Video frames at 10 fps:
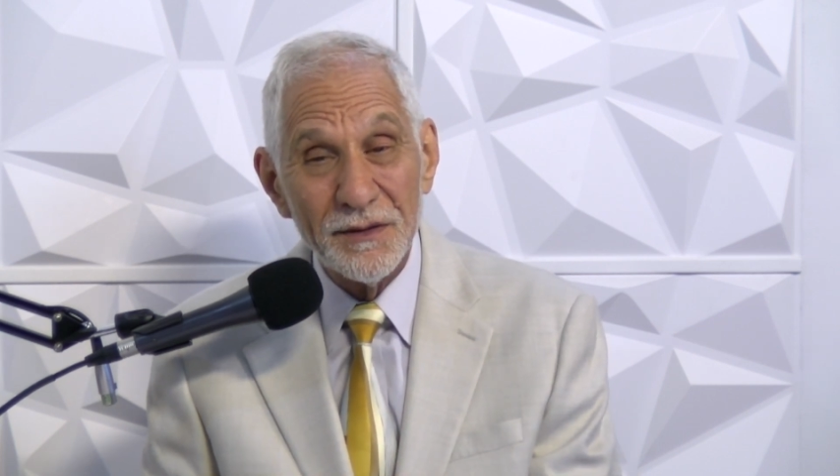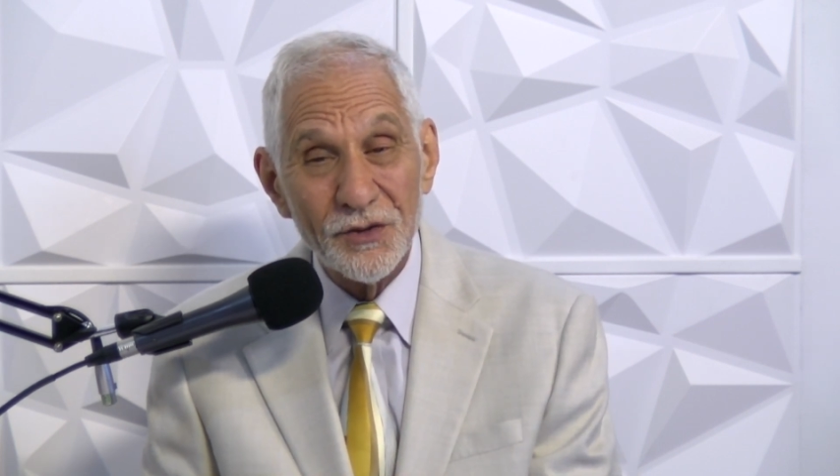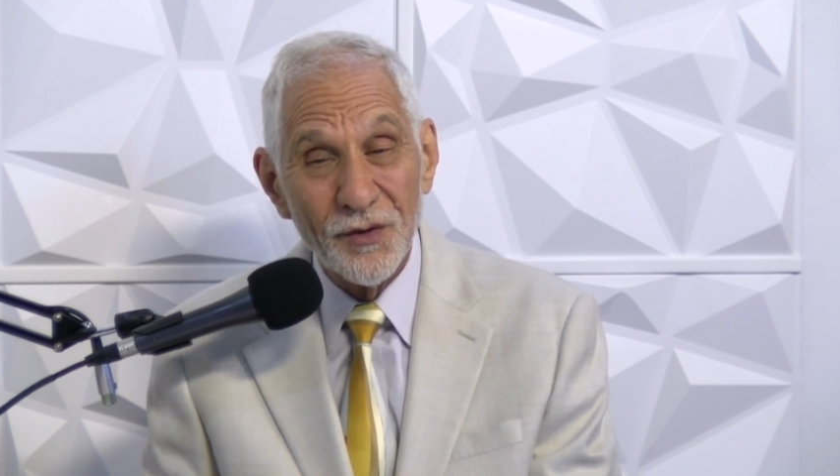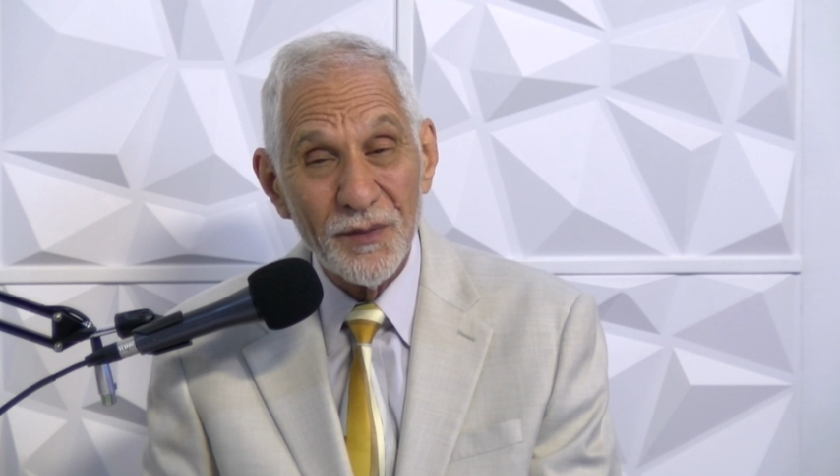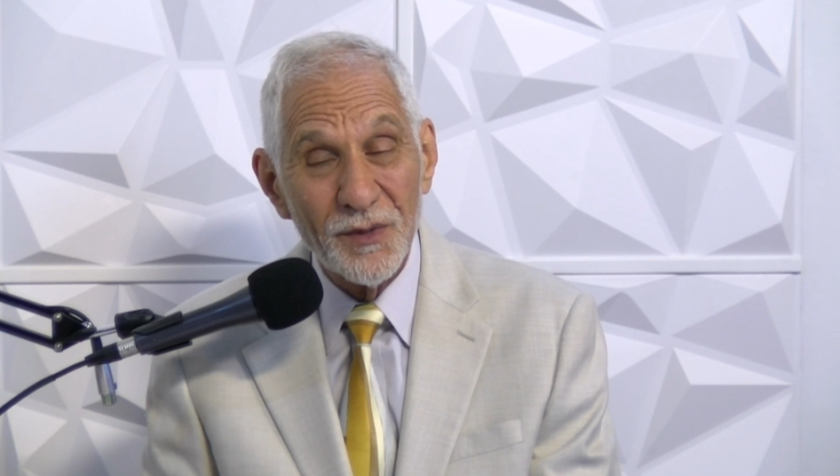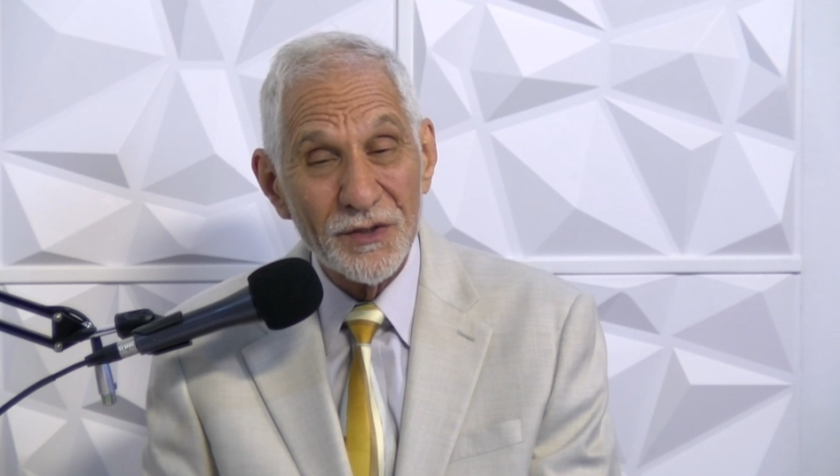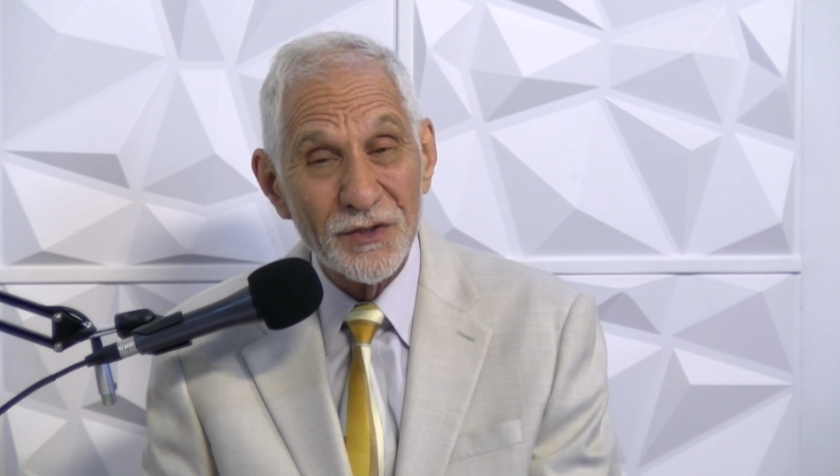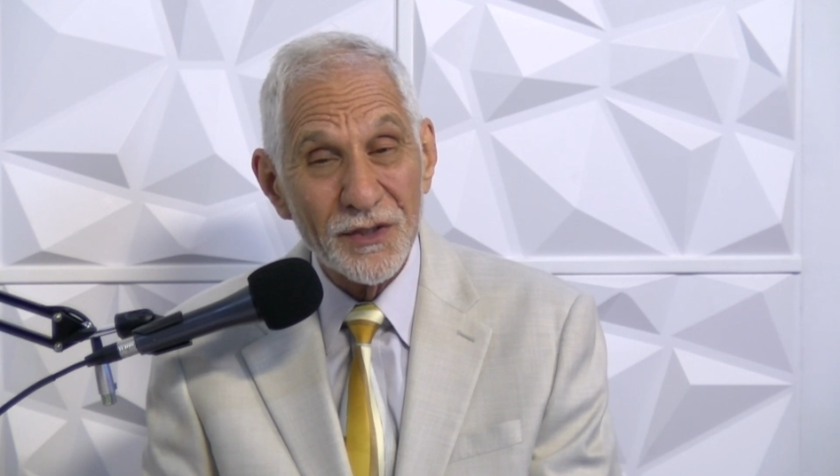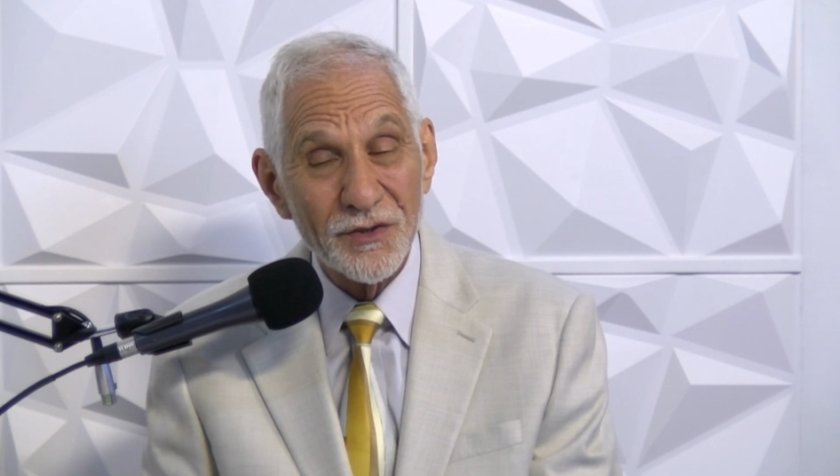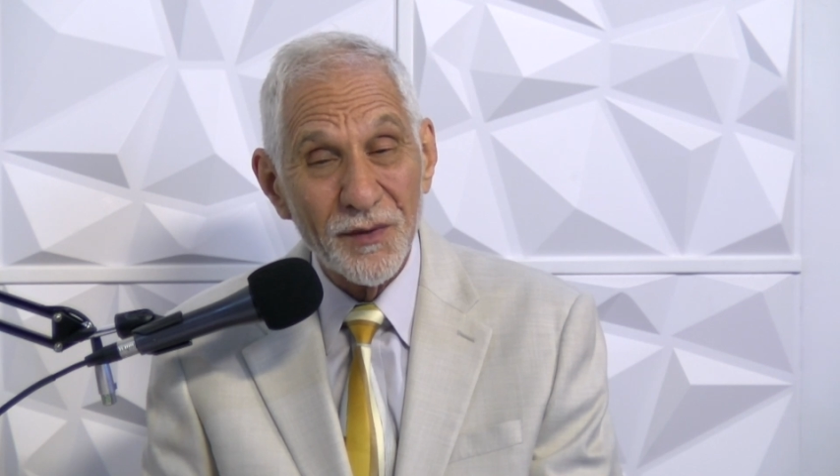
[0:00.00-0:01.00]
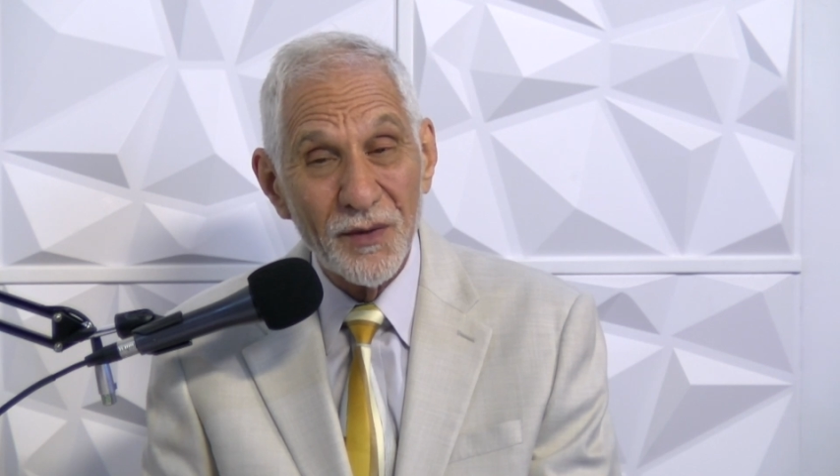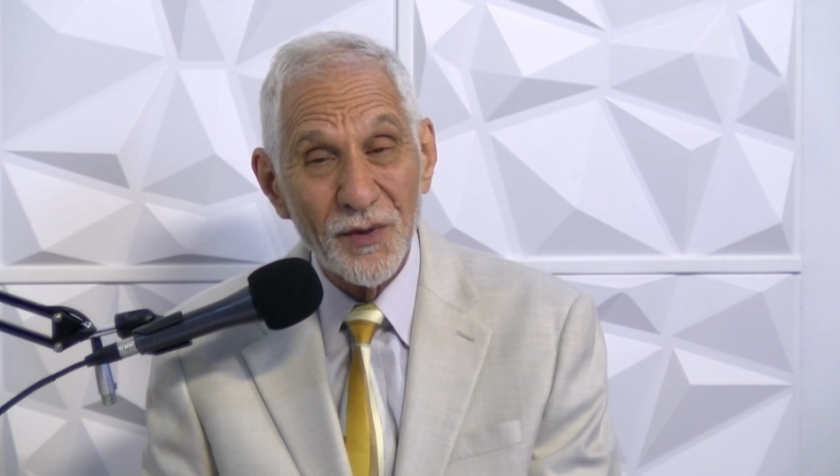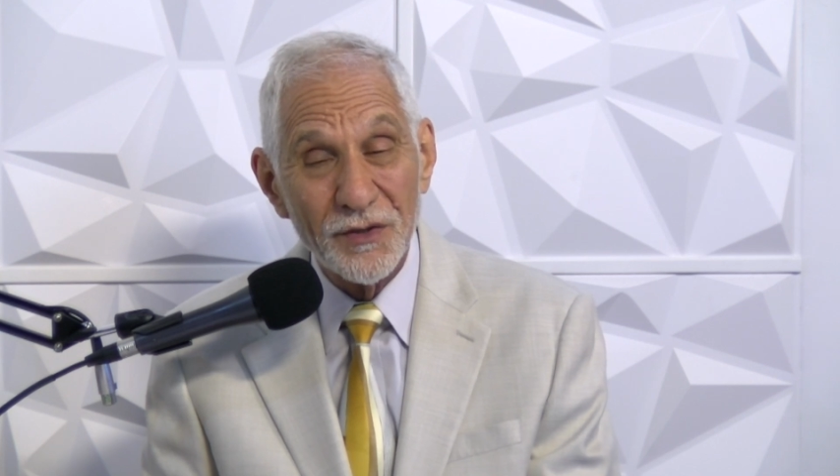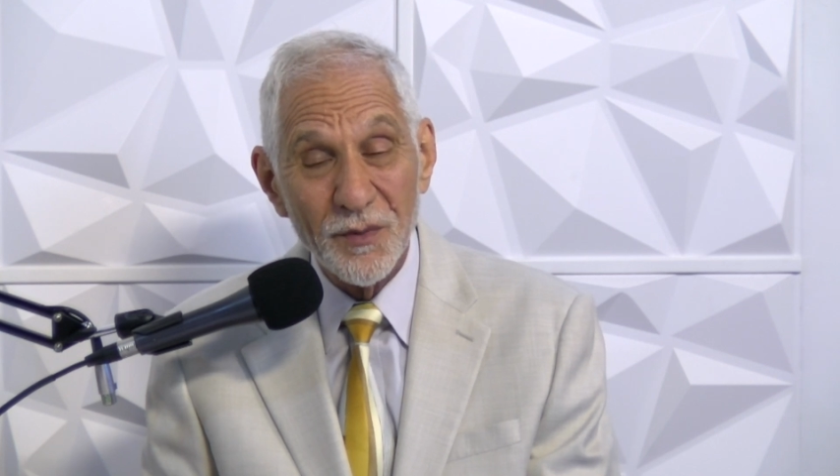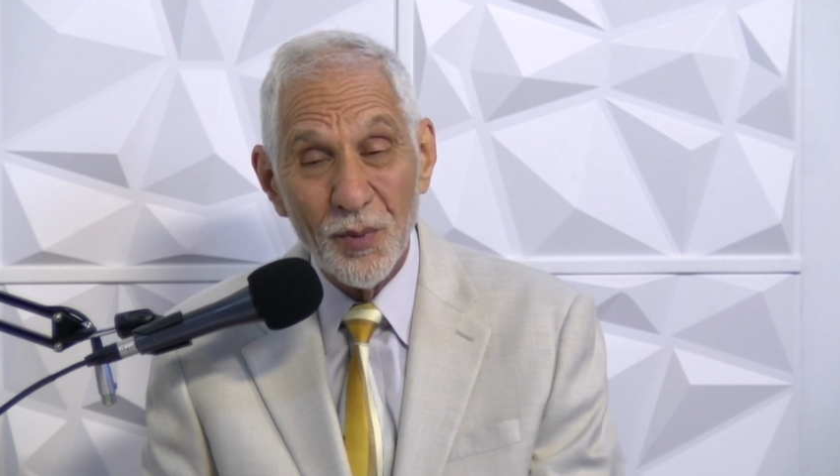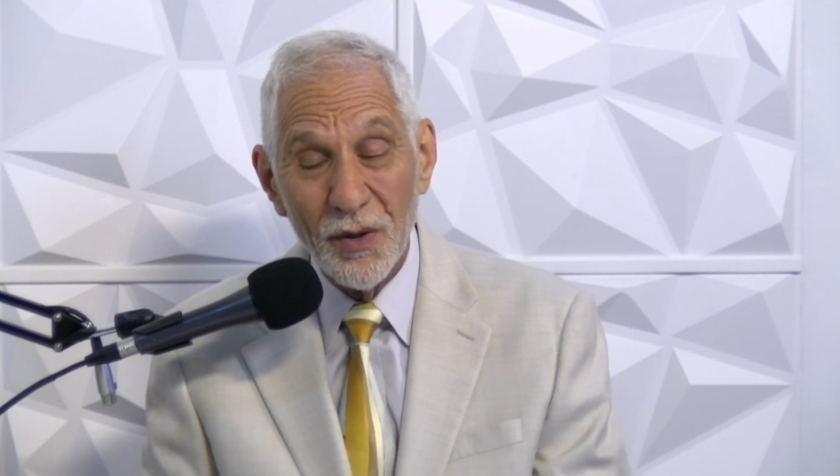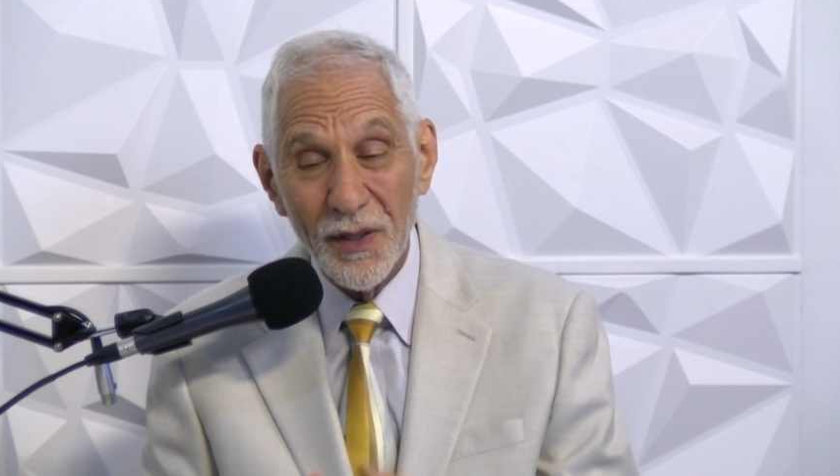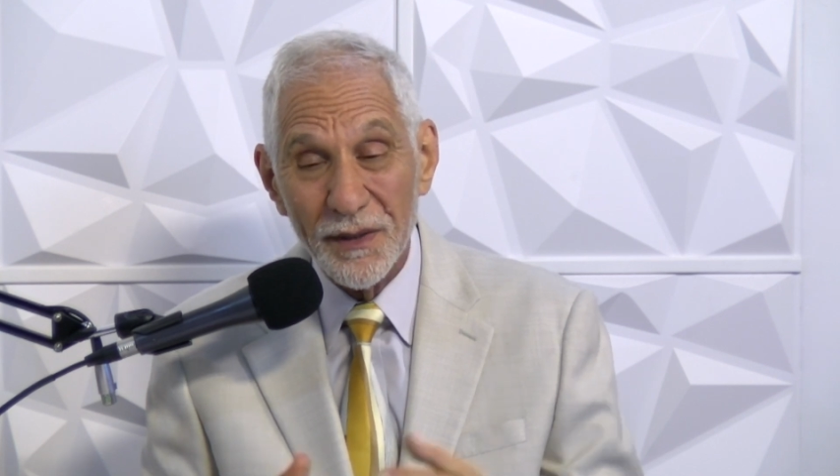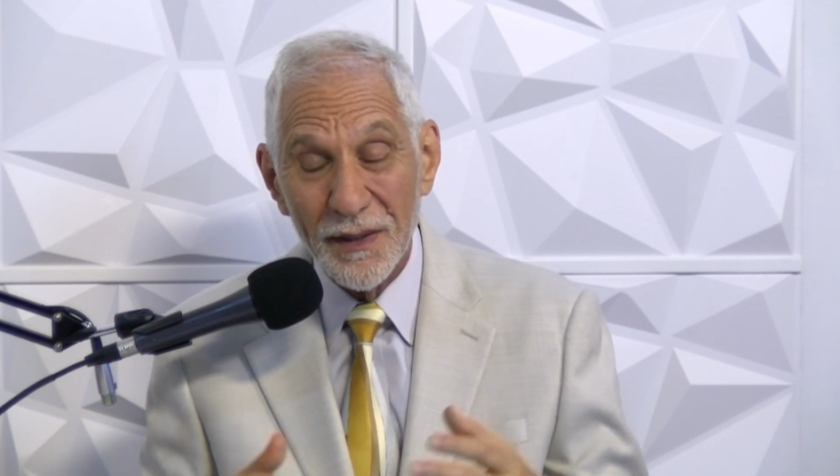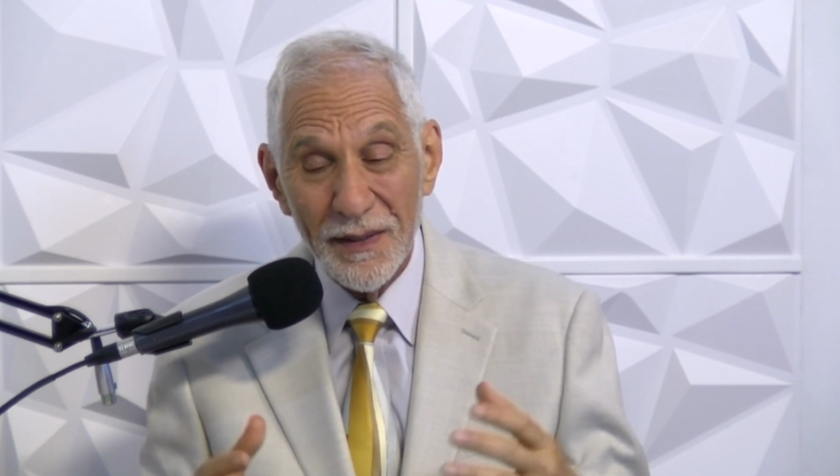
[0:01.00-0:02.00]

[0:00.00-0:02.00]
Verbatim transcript: treatments, 6 or 8 weeks apart,